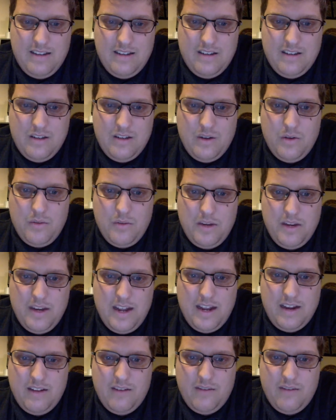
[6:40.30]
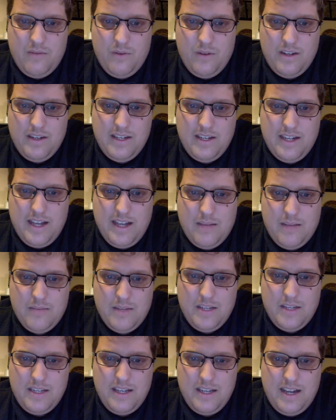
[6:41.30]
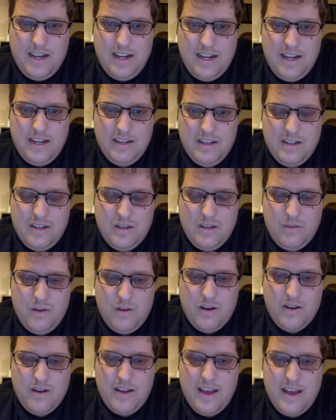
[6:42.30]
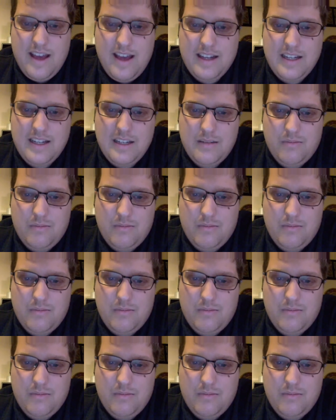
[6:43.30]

So it would be negative 1 times sine squared x